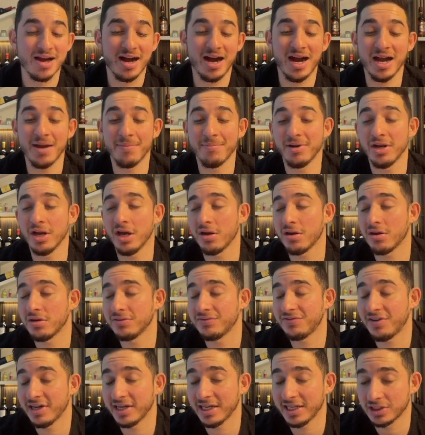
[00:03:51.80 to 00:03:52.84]
I am not a
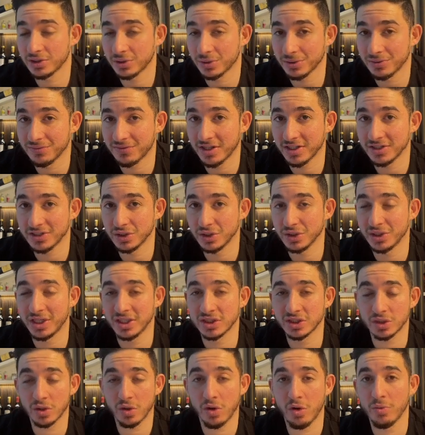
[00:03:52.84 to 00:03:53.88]
financial advisor. You guys
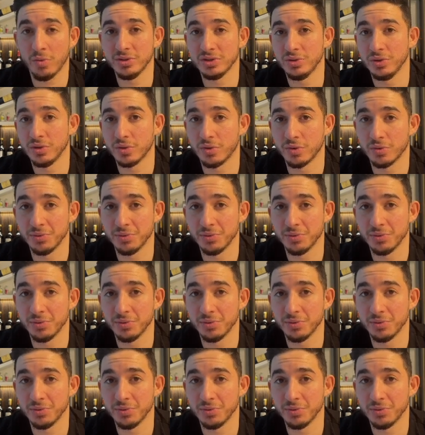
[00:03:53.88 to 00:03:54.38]
should always do your own